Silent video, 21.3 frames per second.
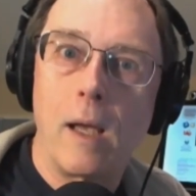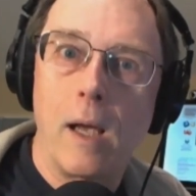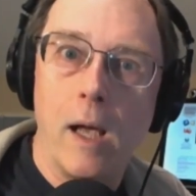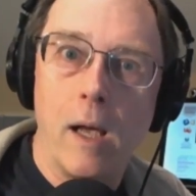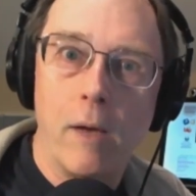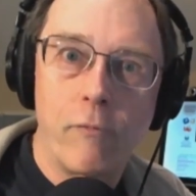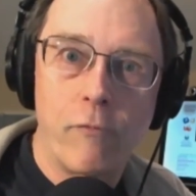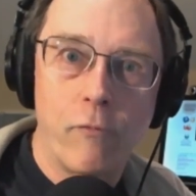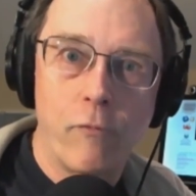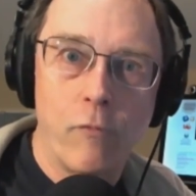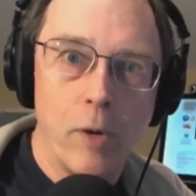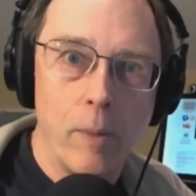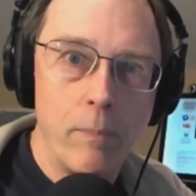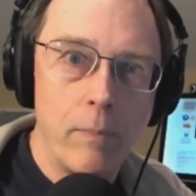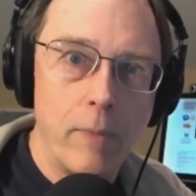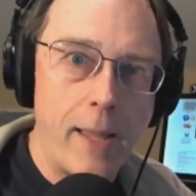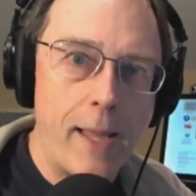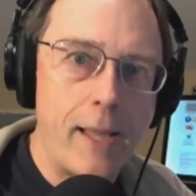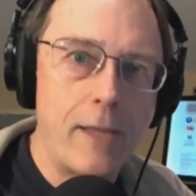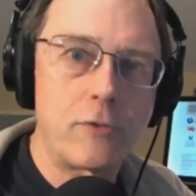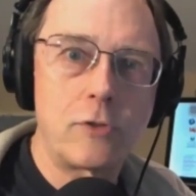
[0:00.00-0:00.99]
uh,
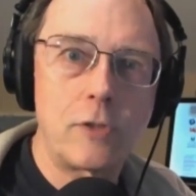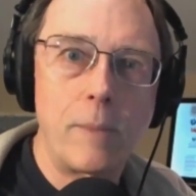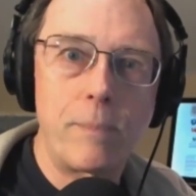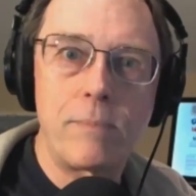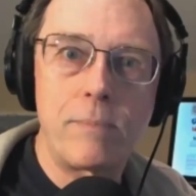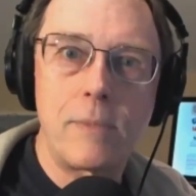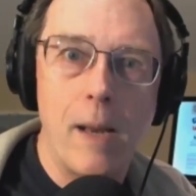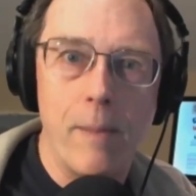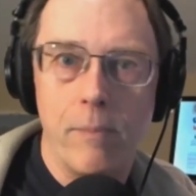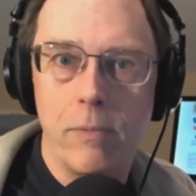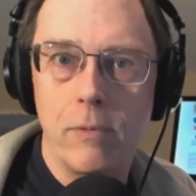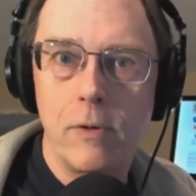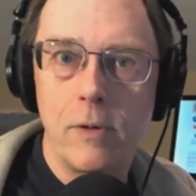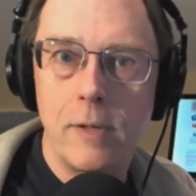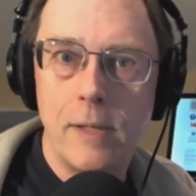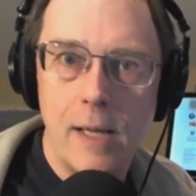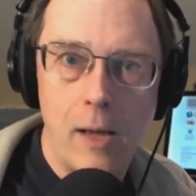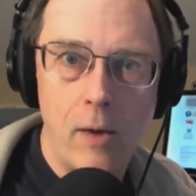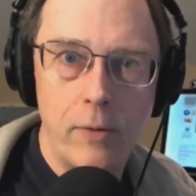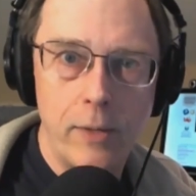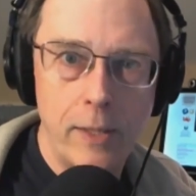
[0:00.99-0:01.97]
from last September
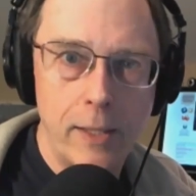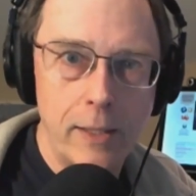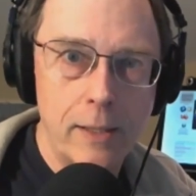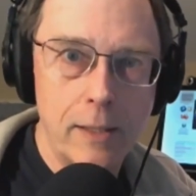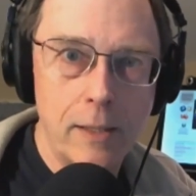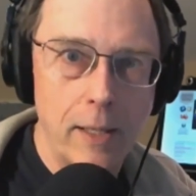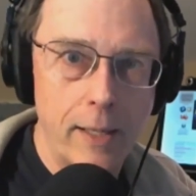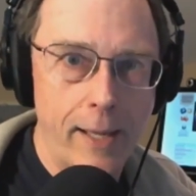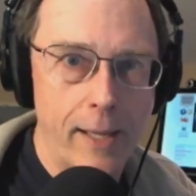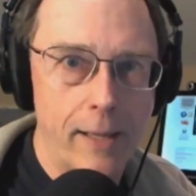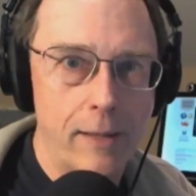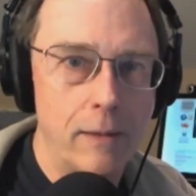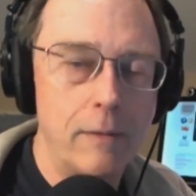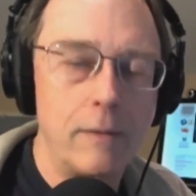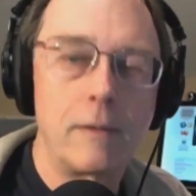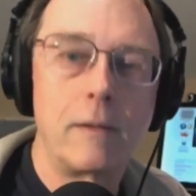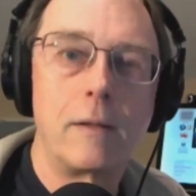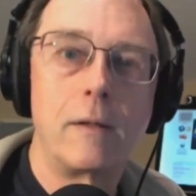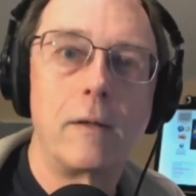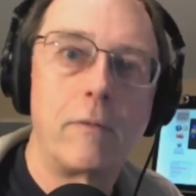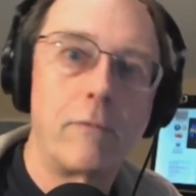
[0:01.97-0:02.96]
down in
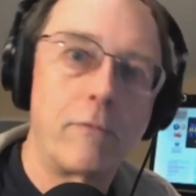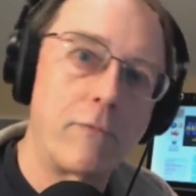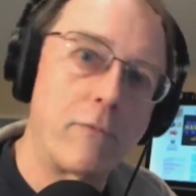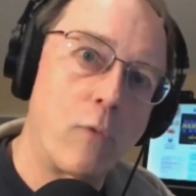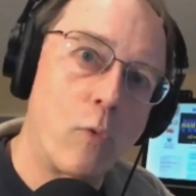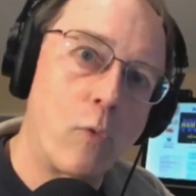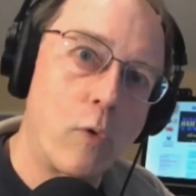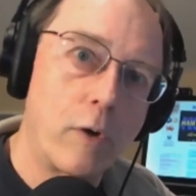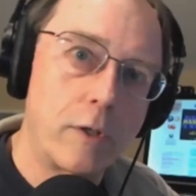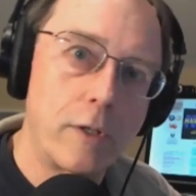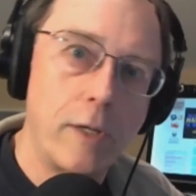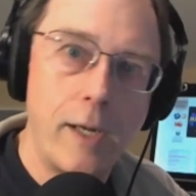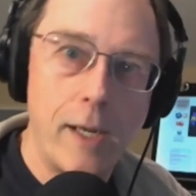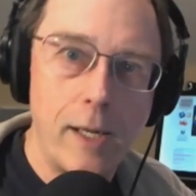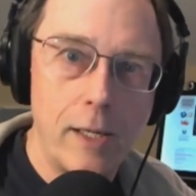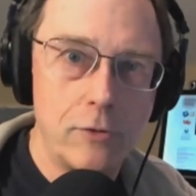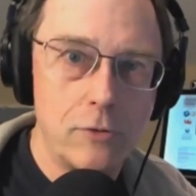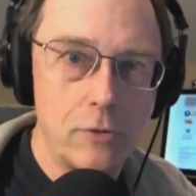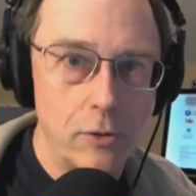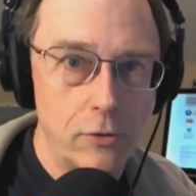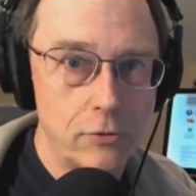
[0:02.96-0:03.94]
Atlanta for
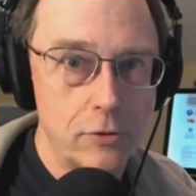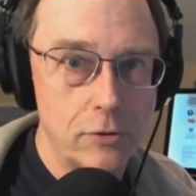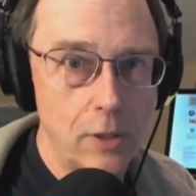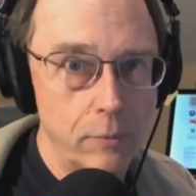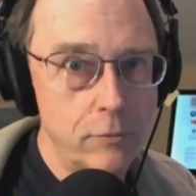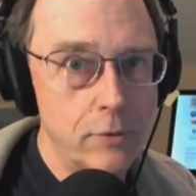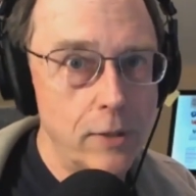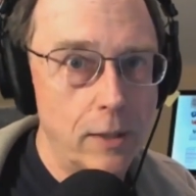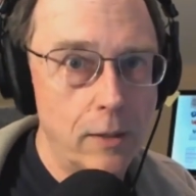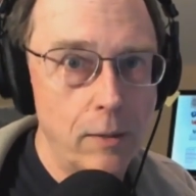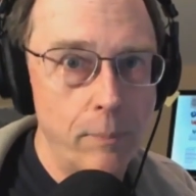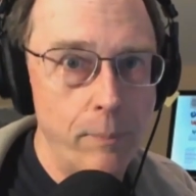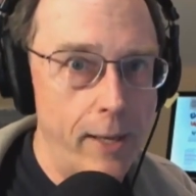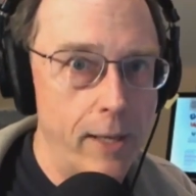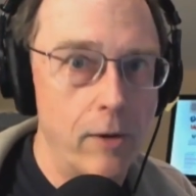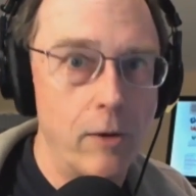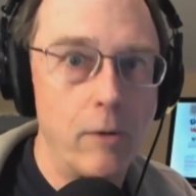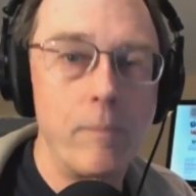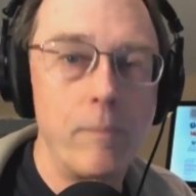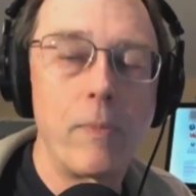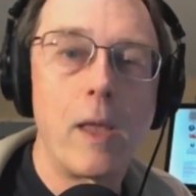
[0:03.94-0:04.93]
today's subject
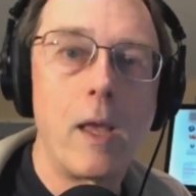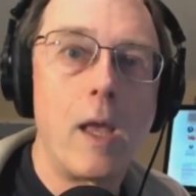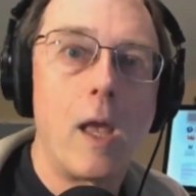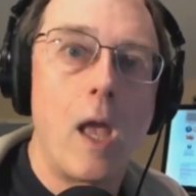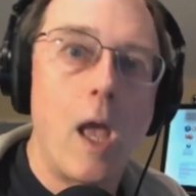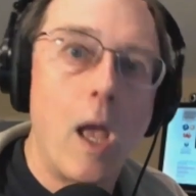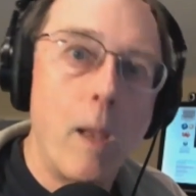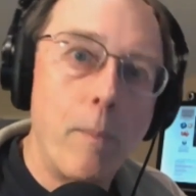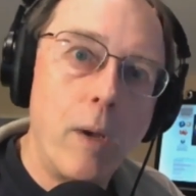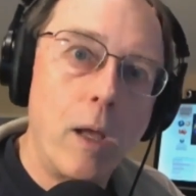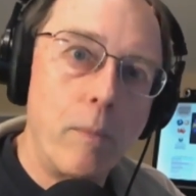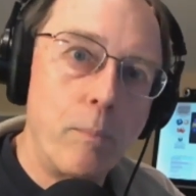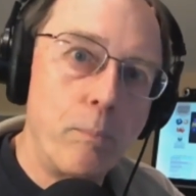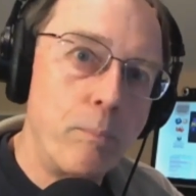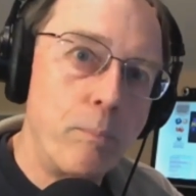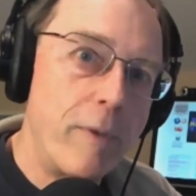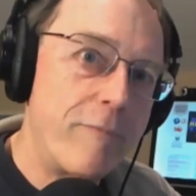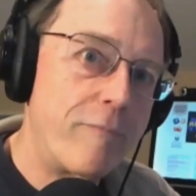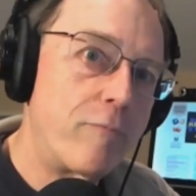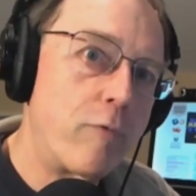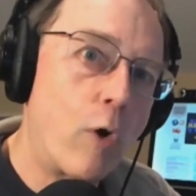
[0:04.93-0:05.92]
matter. But
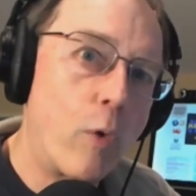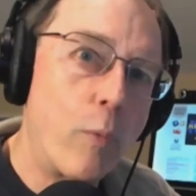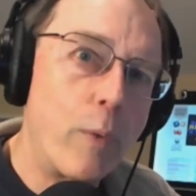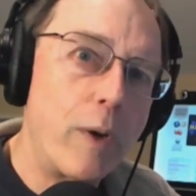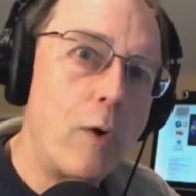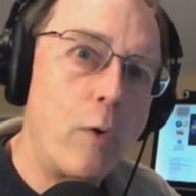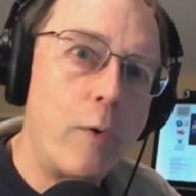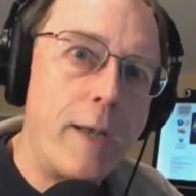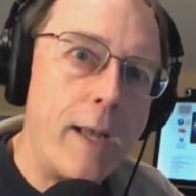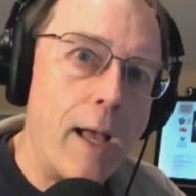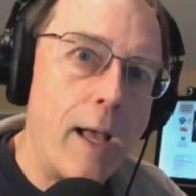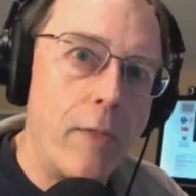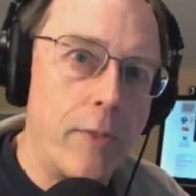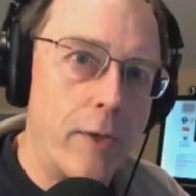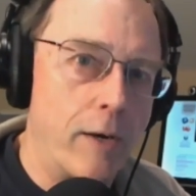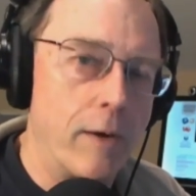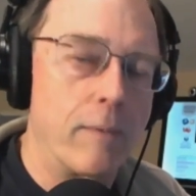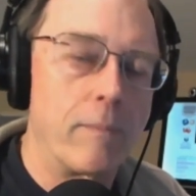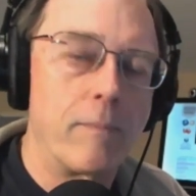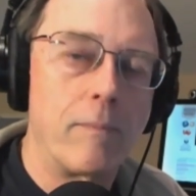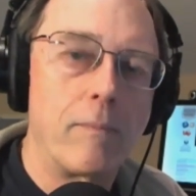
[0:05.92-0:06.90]
before we go down
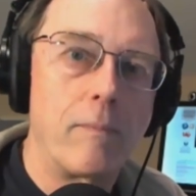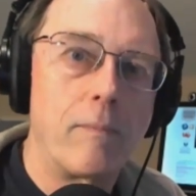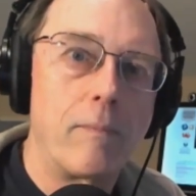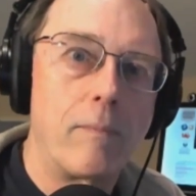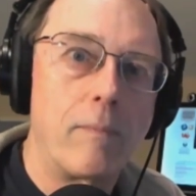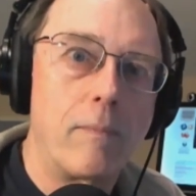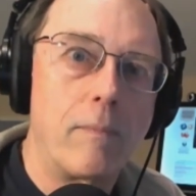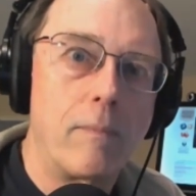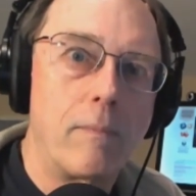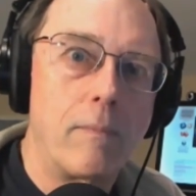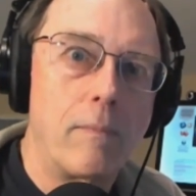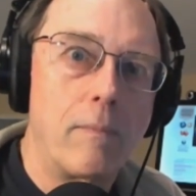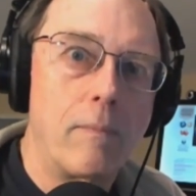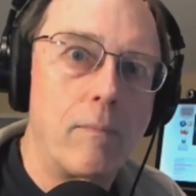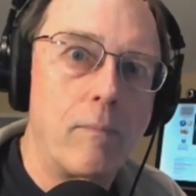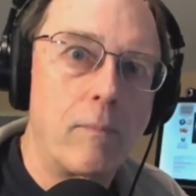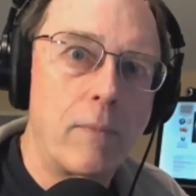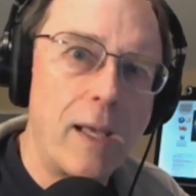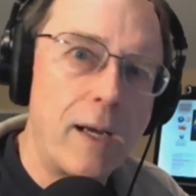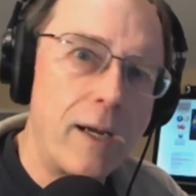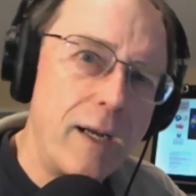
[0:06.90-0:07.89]
there,
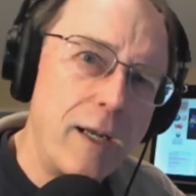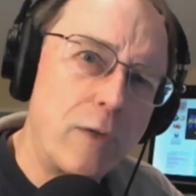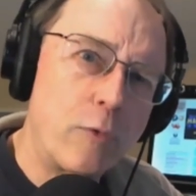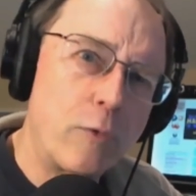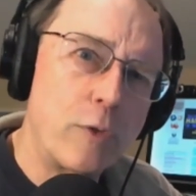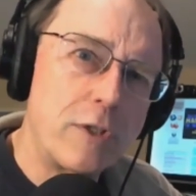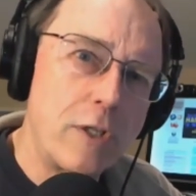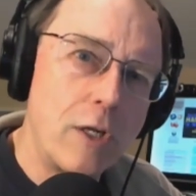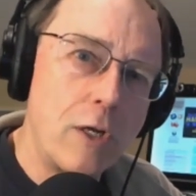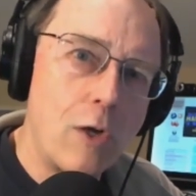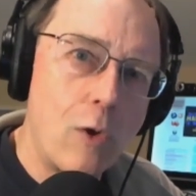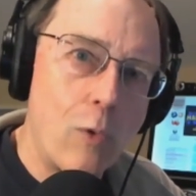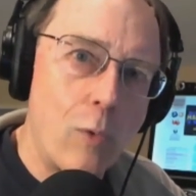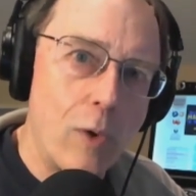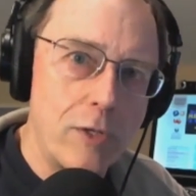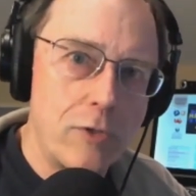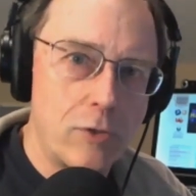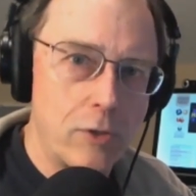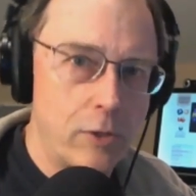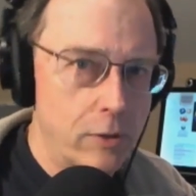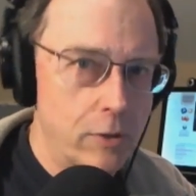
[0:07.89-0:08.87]
I've got an interesting
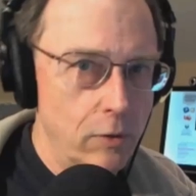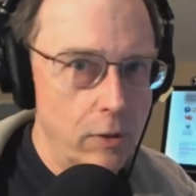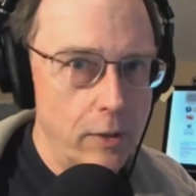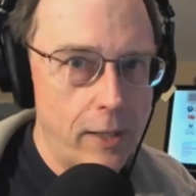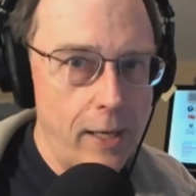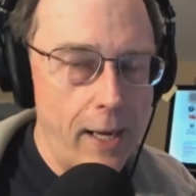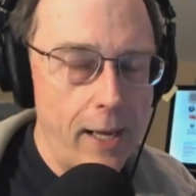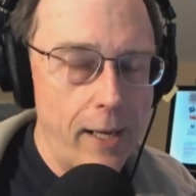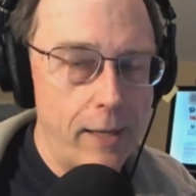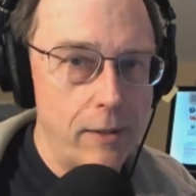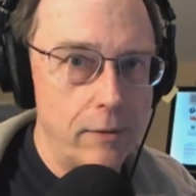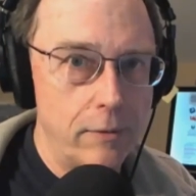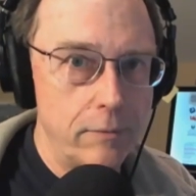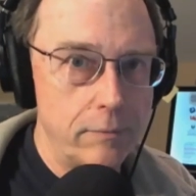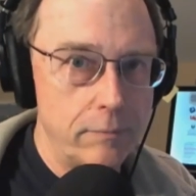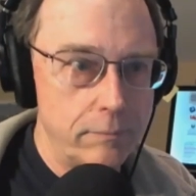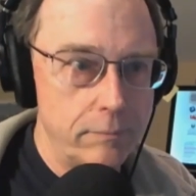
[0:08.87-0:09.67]
question to look at.